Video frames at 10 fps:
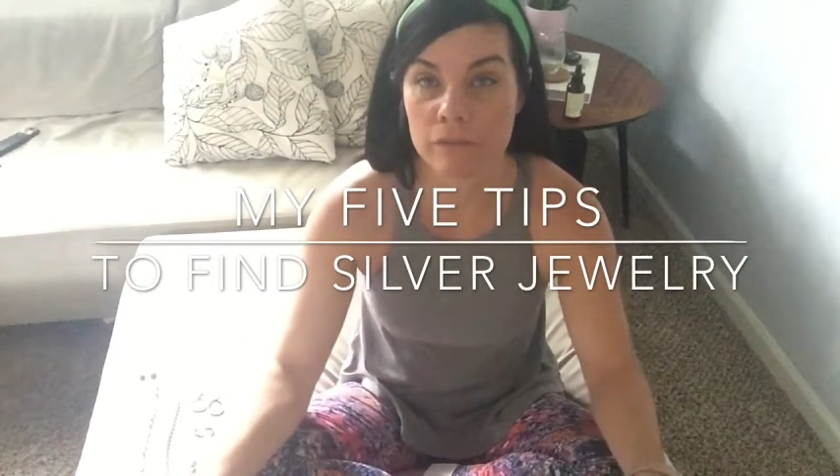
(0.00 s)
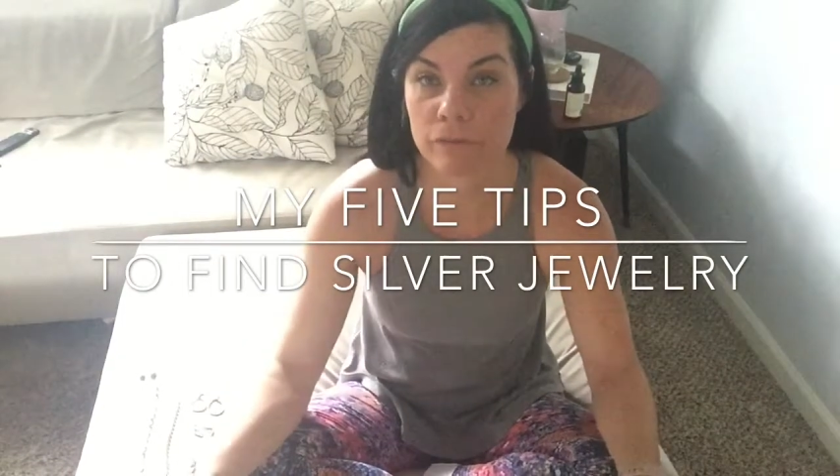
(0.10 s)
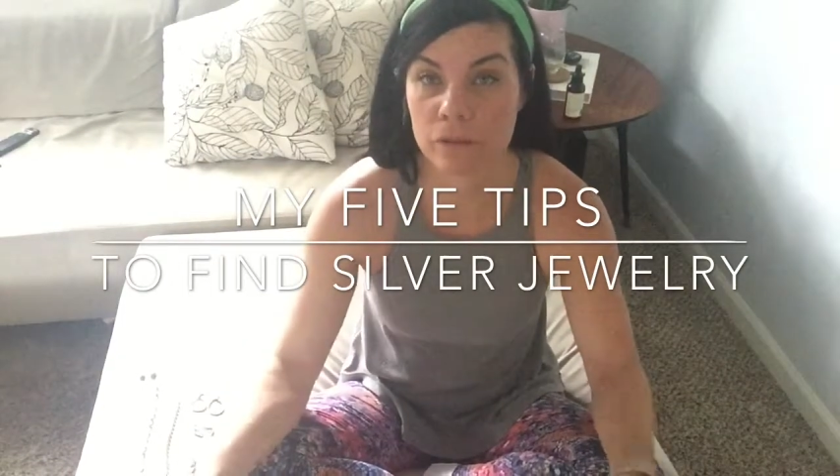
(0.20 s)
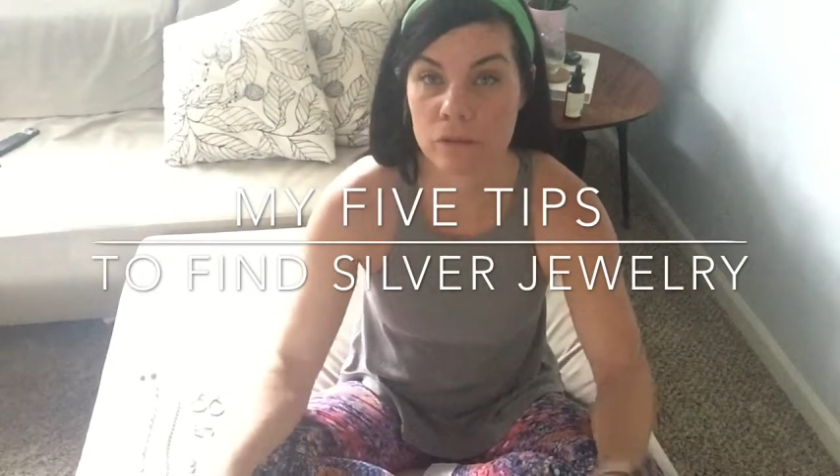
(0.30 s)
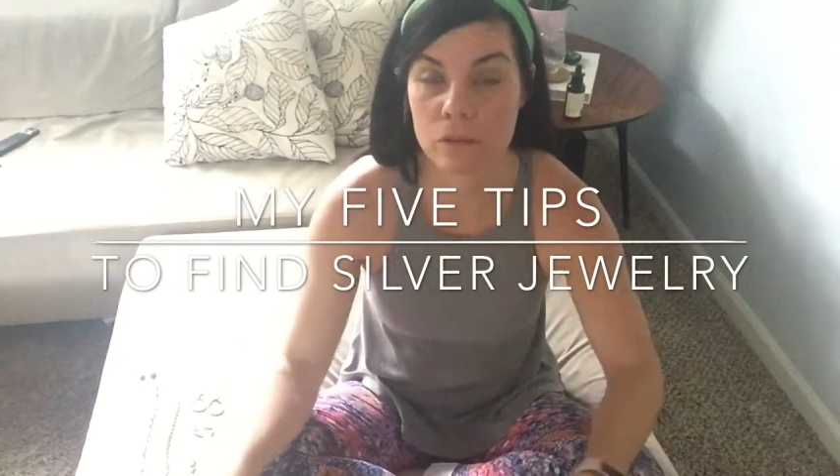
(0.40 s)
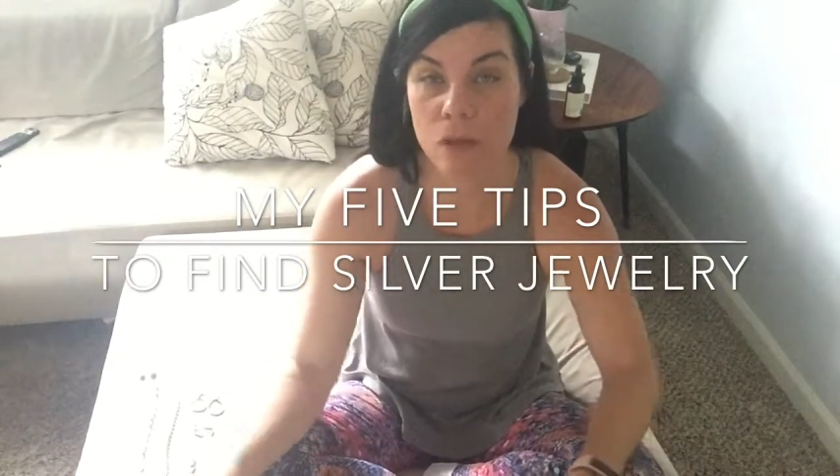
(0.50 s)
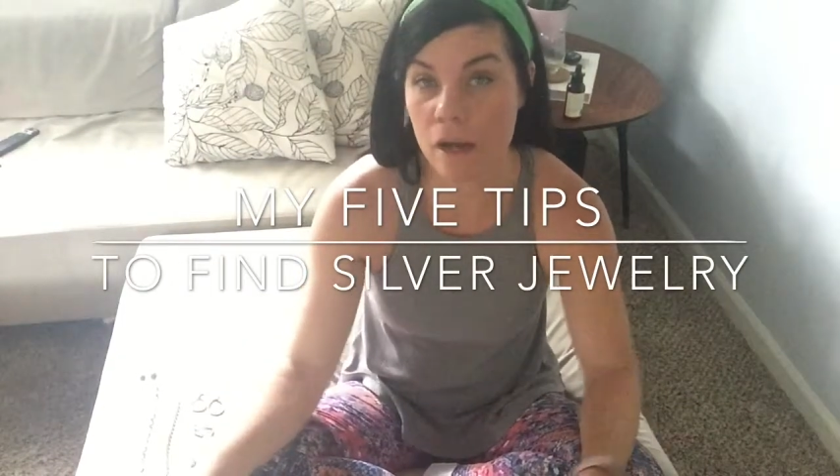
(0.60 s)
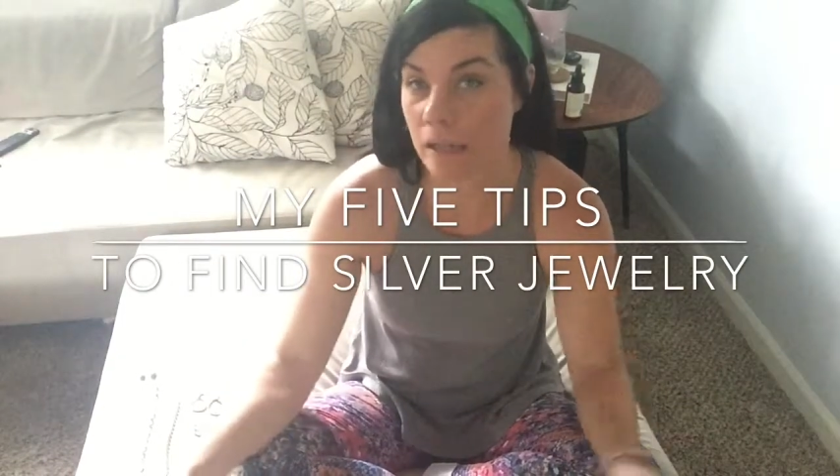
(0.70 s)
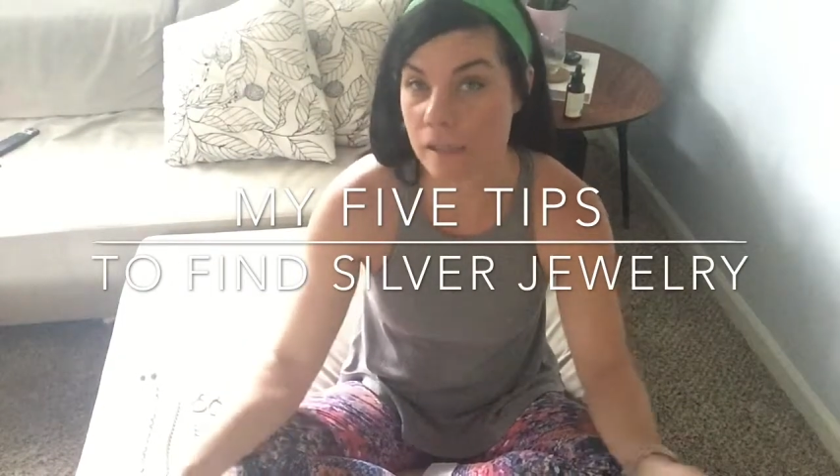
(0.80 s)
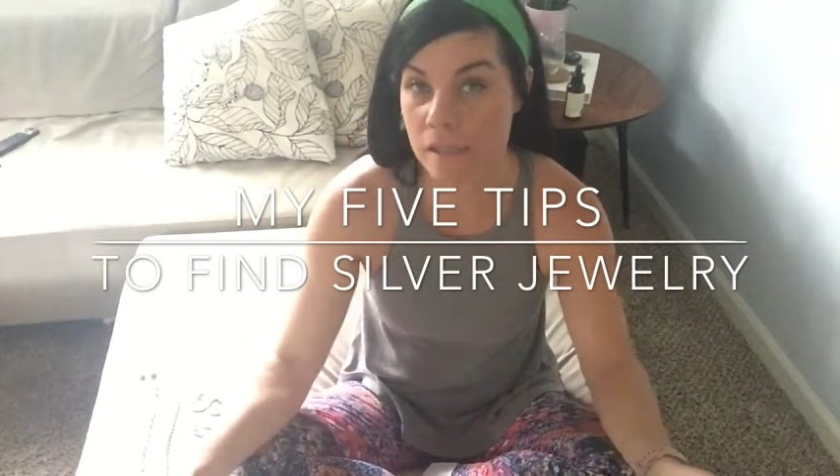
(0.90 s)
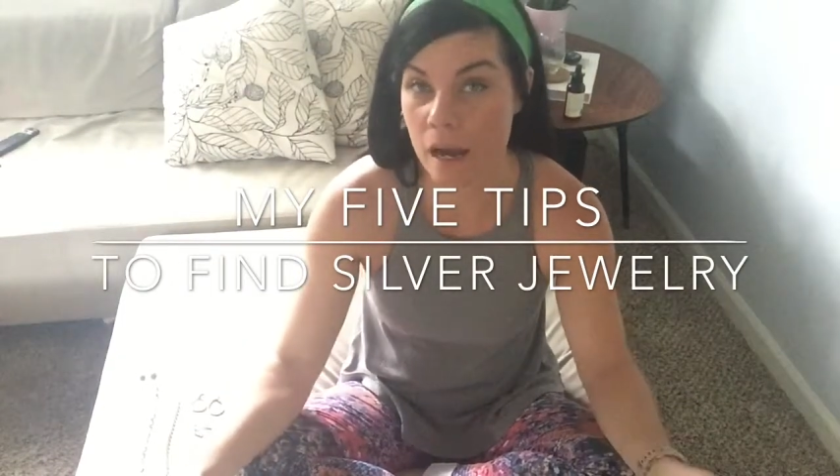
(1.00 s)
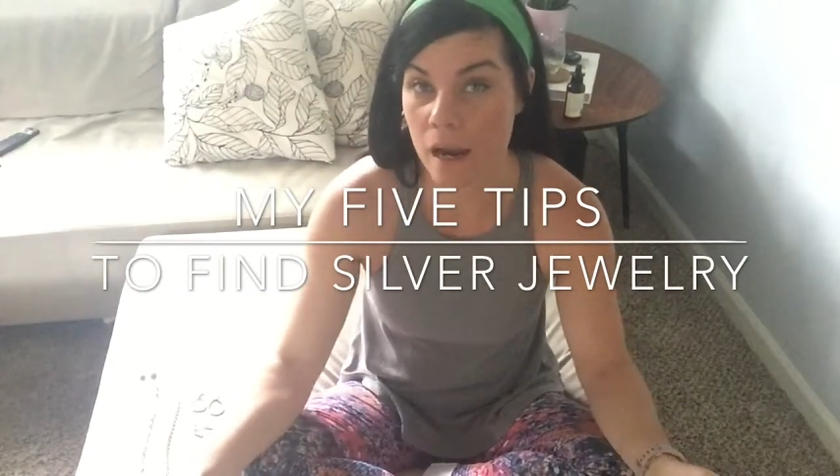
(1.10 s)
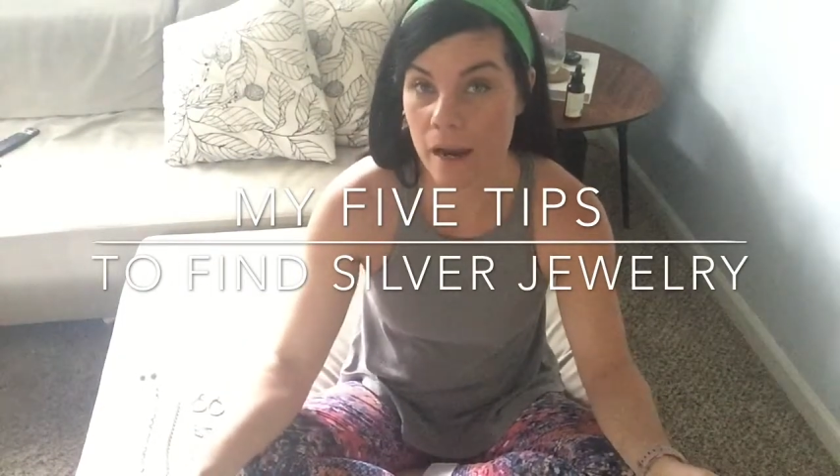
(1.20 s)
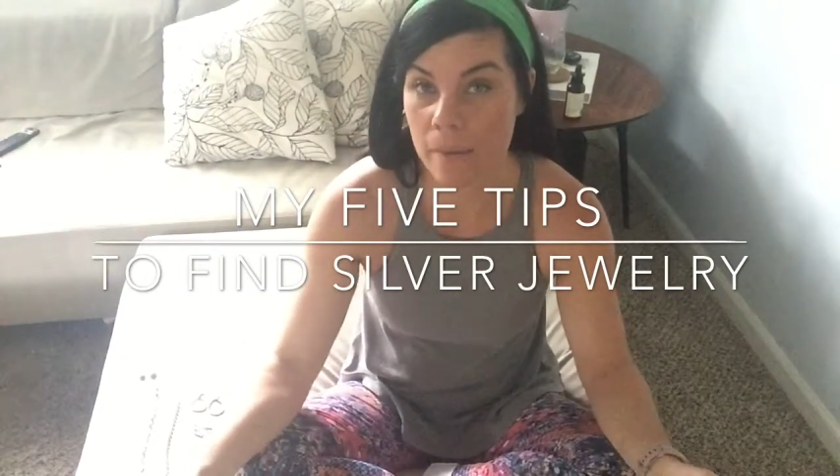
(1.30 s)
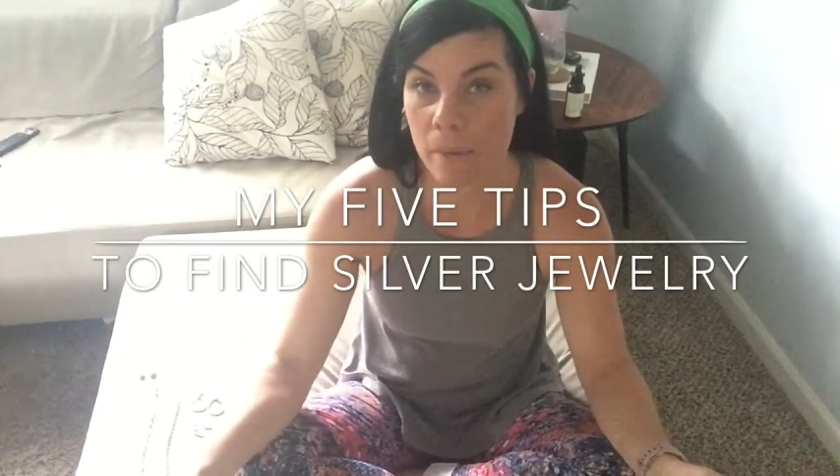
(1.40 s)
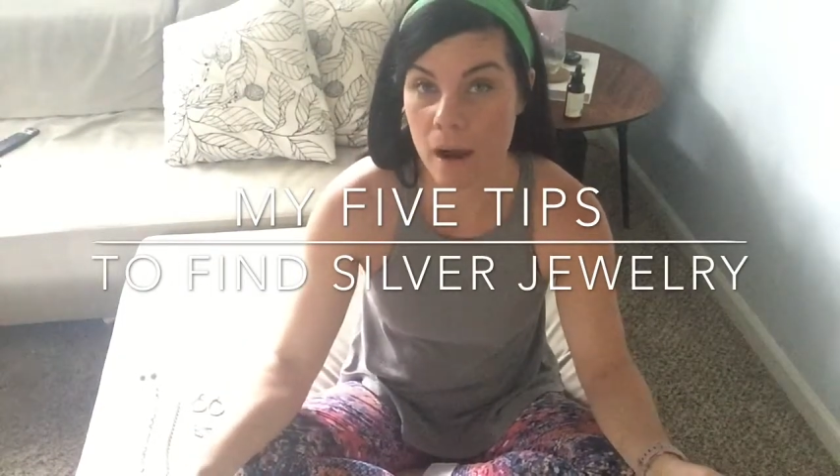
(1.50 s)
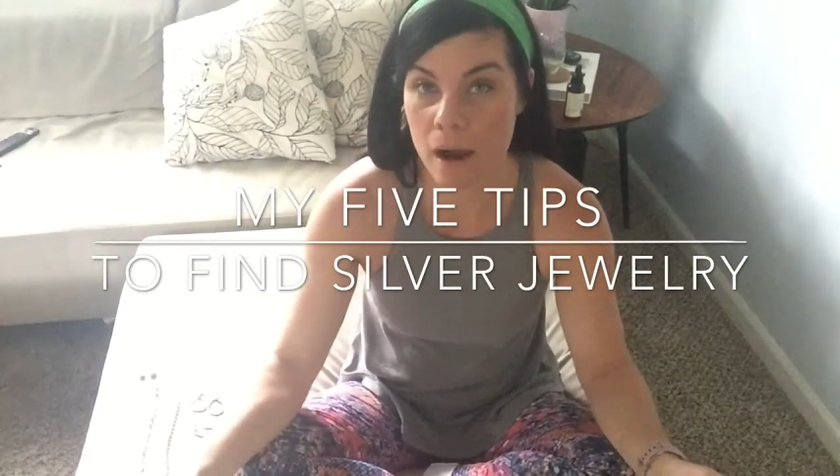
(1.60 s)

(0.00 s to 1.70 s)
For the longest time,